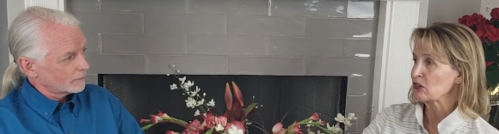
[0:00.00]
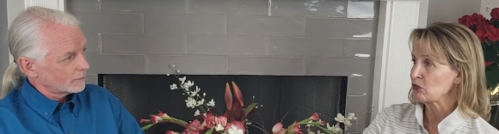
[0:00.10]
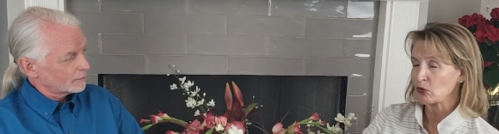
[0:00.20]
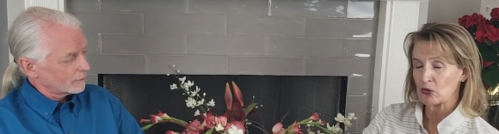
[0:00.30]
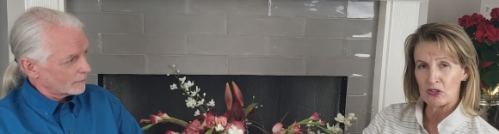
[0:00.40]
Speaker 1: the
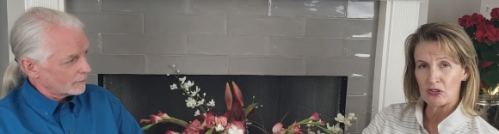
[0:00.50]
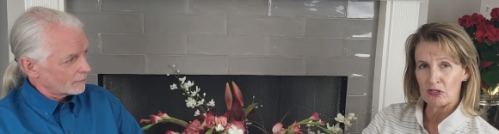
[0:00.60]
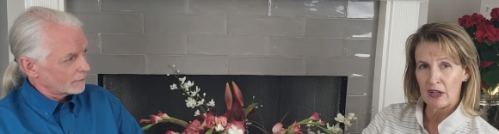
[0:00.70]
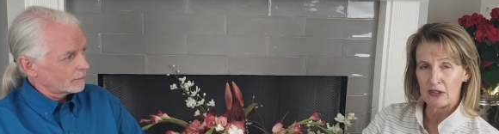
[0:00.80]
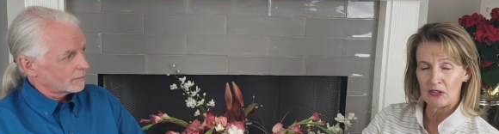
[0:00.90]
fullness
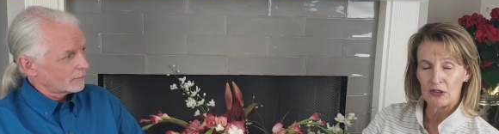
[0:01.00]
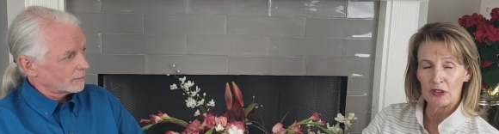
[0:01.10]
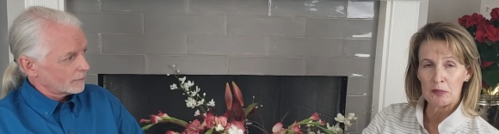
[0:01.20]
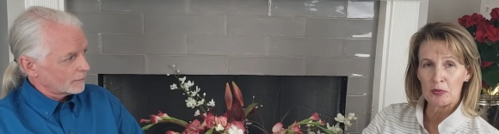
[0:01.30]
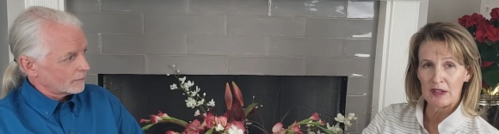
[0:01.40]
of God's
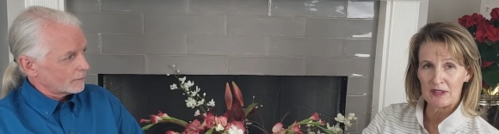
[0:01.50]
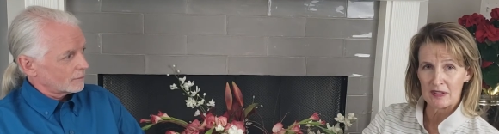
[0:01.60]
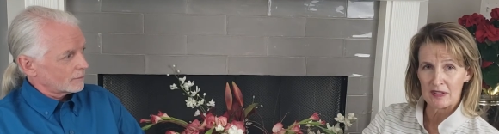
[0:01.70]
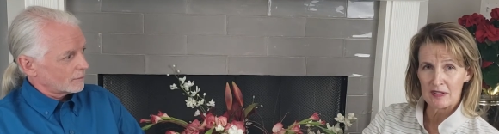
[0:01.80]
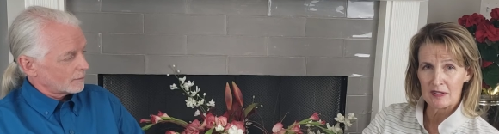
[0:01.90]
very
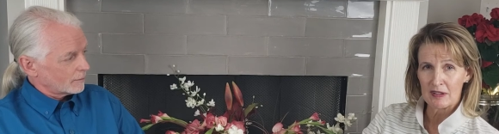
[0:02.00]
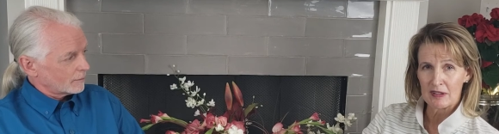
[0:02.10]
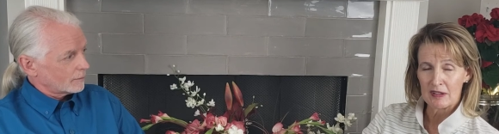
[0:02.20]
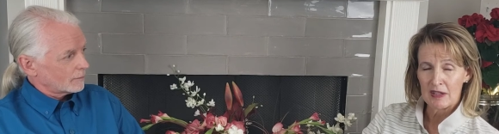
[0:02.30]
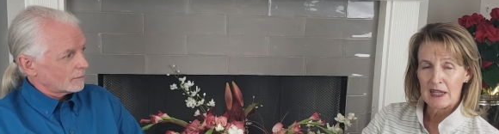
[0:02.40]
presence
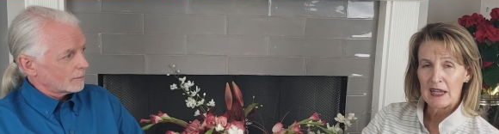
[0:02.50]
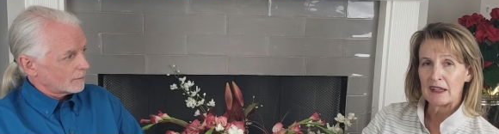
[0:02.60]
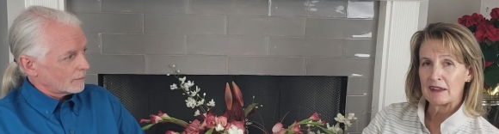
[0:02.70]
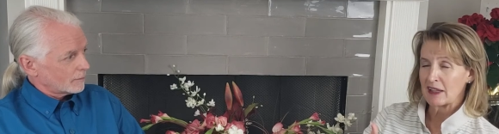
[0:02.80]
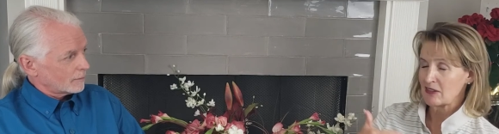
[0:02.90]

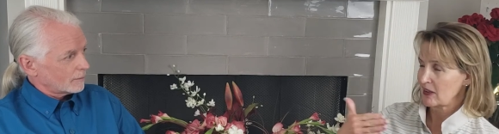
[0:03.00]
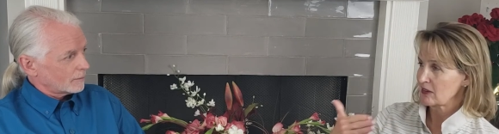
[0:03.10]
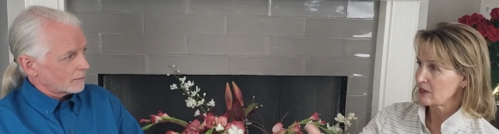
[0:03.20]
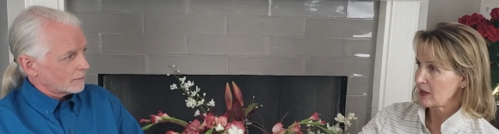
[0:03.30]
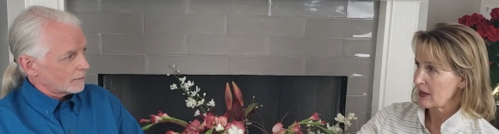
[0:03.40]
and that
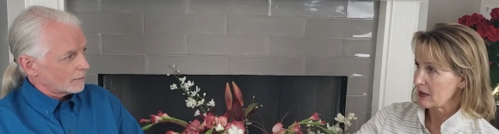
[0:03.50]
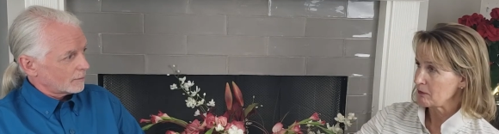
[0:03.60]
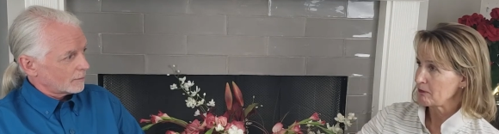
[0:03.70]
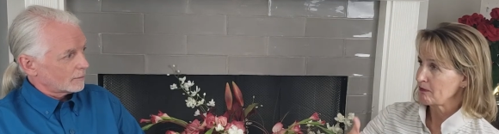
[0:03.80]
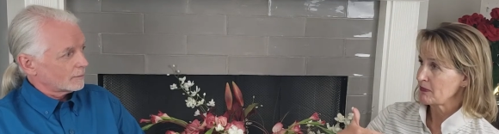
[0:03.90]
takes
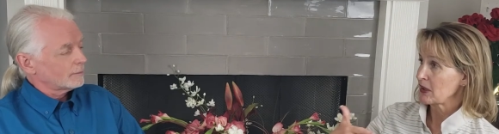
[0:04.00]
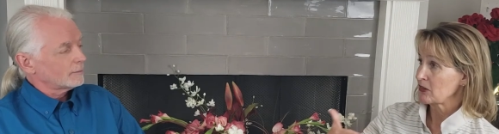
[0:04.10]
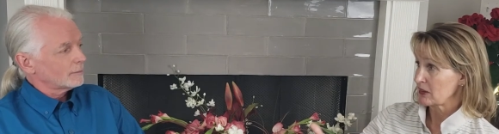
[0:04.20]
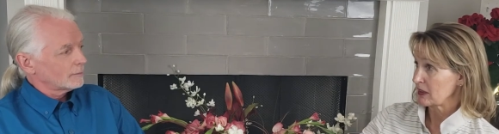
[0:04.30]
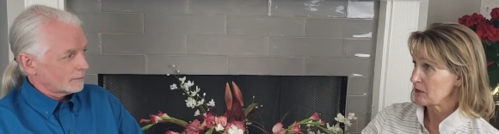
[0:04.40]
time, mm-hmm.
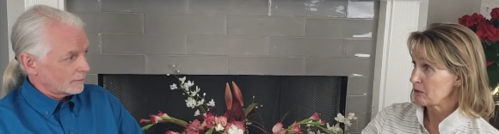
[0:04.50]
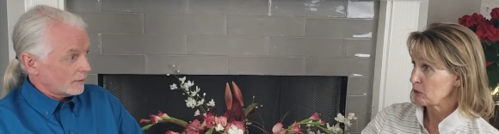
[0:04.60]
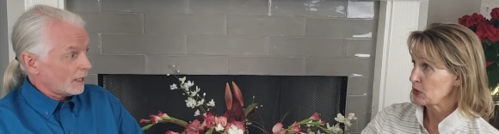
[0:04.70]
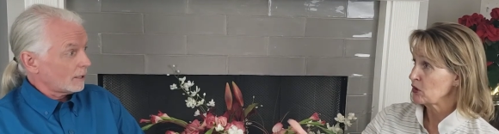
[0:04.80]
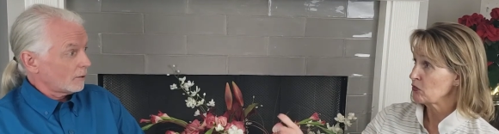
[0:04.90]
doesn't it?
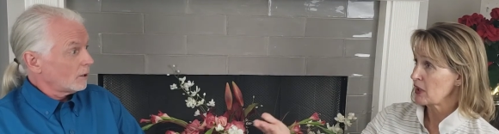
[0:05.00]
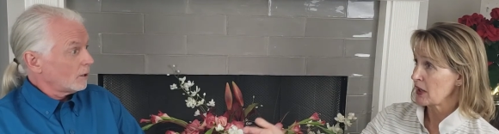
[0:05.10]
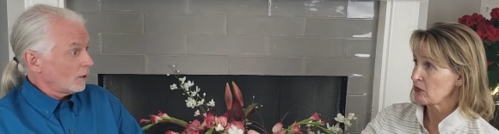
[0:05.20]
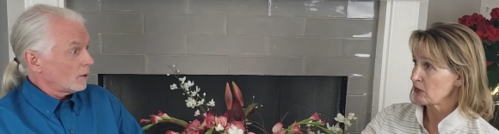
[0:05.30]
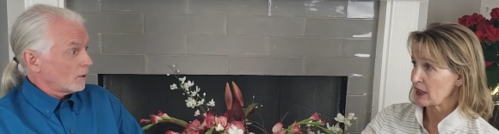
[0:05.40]
yeah. You've
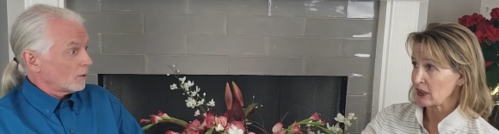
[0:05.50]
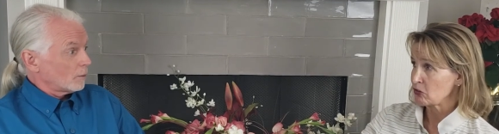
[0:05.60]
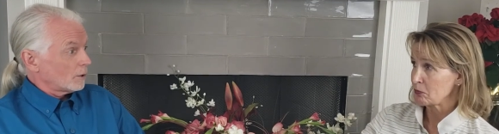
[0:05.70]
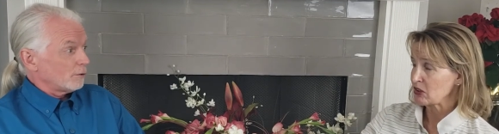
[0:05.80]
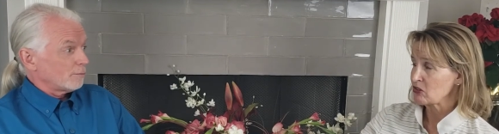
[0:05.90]
never
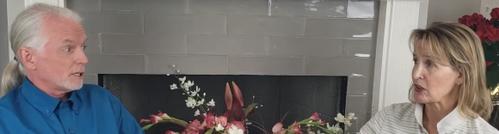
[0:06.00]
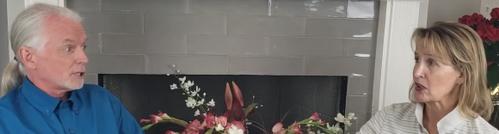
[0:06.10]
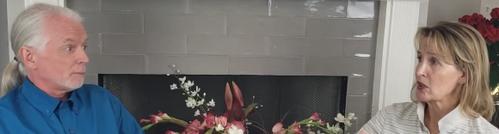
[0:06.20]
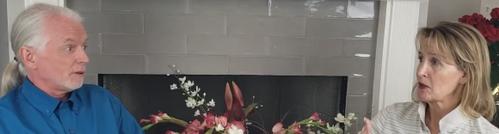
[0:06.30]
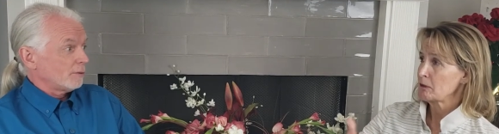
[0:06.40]
experienced. Well, you've
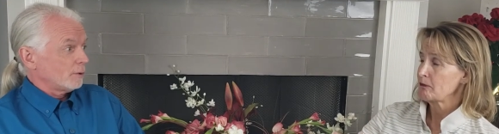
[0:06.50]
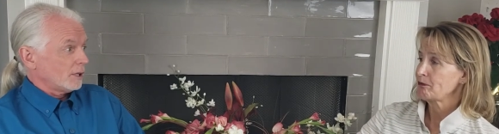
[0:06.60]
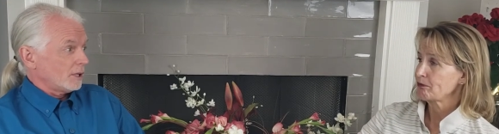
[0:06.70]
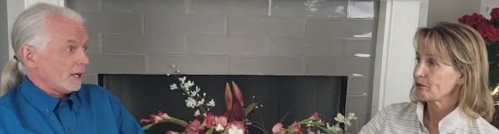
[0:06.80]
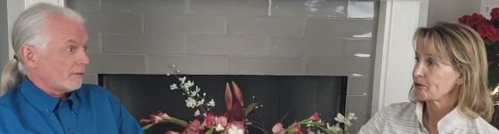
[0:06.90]
Speaker 2: mentioned before
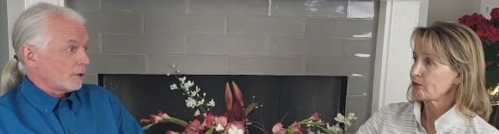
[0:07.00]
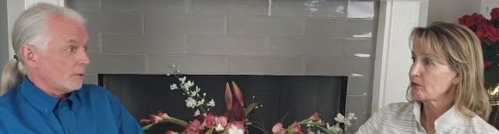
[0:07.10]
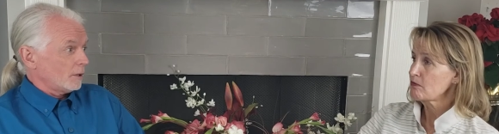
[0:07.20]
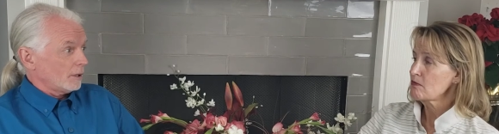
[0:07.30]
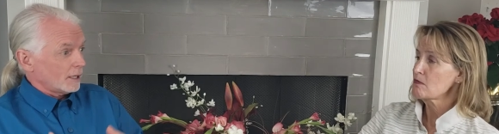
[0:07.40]
that they have to
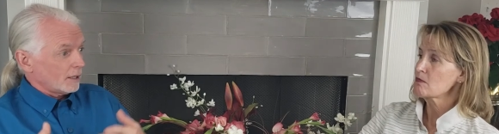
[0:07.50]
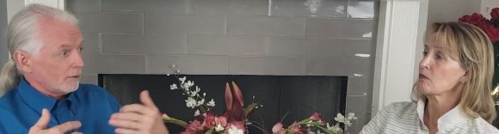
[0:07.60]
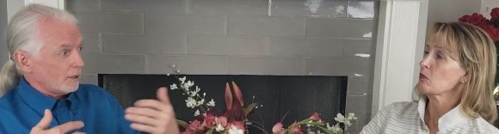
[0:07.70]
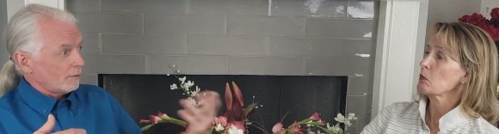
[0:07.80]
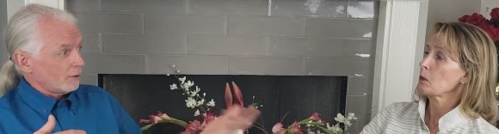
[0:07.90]
grow. Like
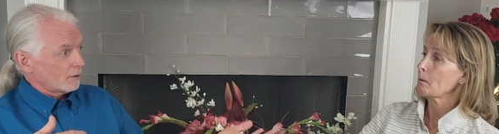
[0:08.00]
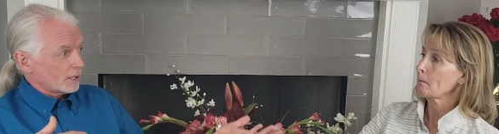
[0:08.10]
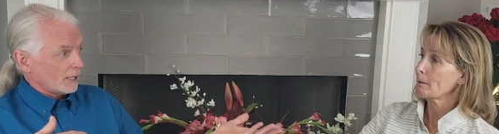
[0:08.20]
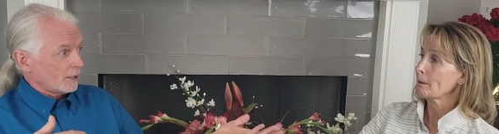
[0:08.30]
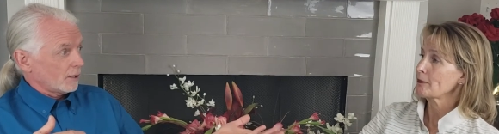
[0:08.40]
if, if
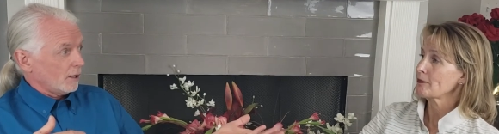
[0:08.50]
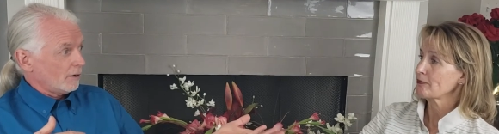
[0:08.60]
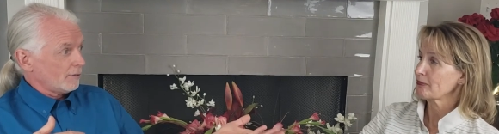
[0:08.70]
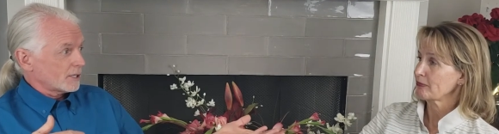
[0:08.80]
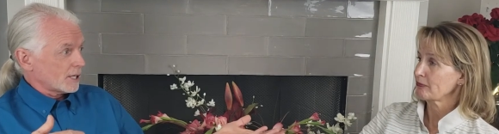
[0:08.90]
taking the
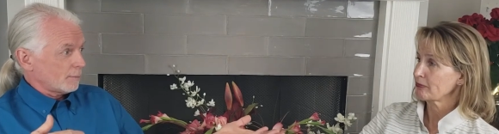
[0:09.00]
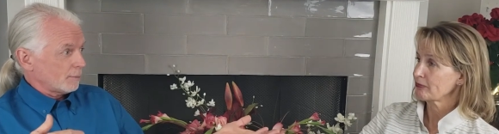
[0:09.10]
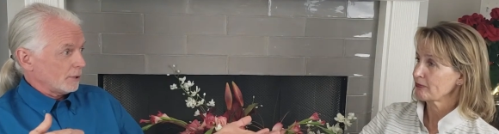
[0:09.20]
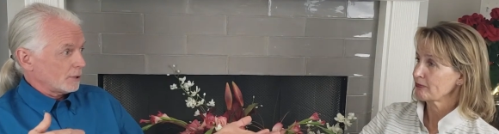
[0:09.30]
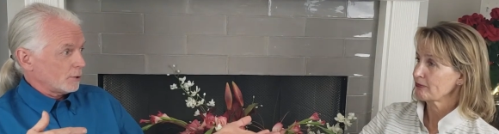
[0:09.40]
golf
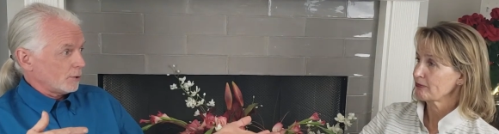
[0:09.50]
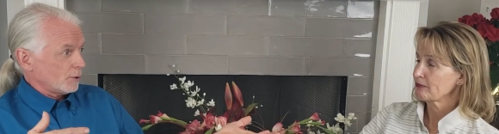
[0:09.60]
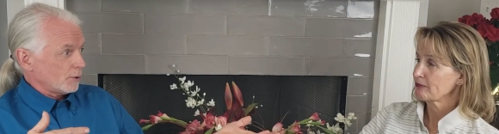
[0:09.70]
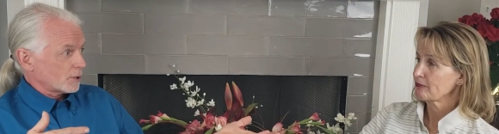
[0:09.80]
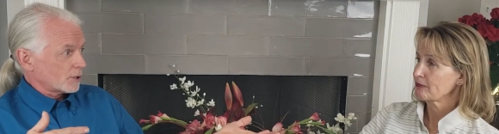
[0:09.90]
example that you
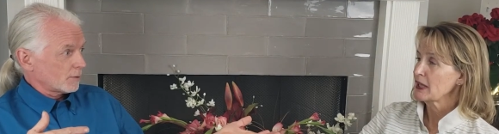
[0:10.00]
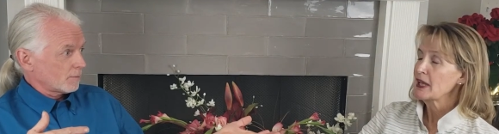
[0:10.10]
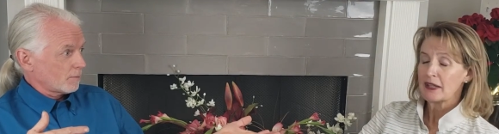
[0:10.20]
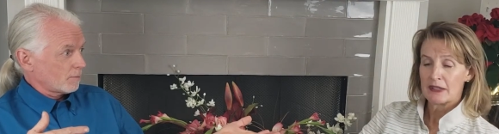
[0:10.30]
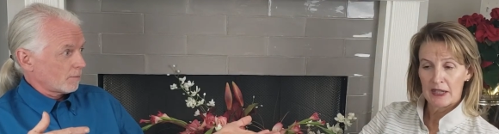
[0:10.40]
use.
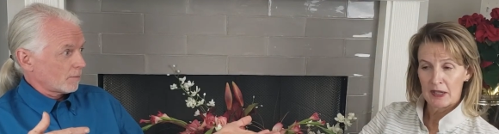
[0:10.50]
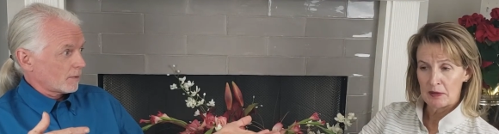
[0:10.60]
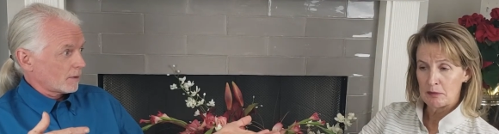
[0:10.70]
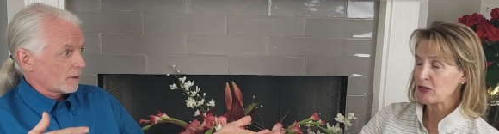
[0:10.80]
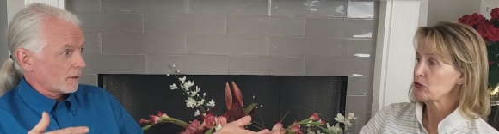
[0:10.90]

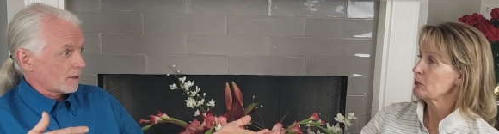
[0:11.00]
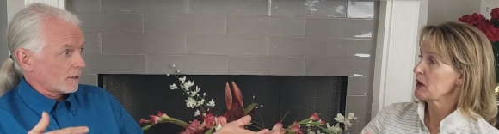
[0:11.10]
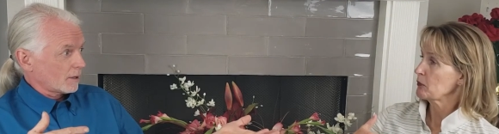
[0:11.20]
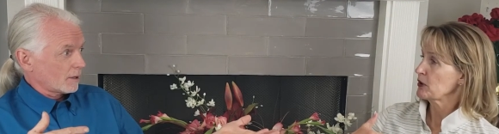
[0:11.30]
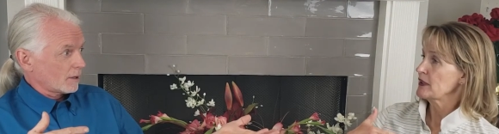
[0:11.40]
Speaker 1: Yeah, muscle
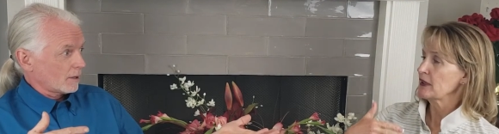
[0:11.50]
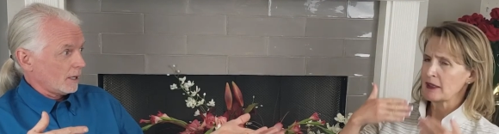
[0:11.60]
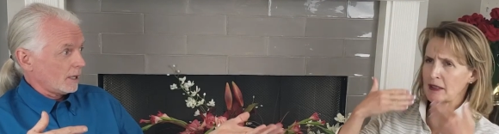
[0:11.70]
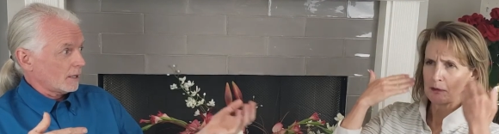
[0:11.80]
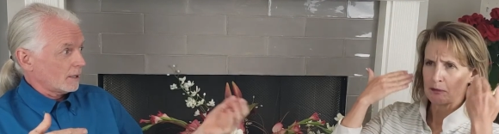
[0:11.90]
memory. Um, yeah.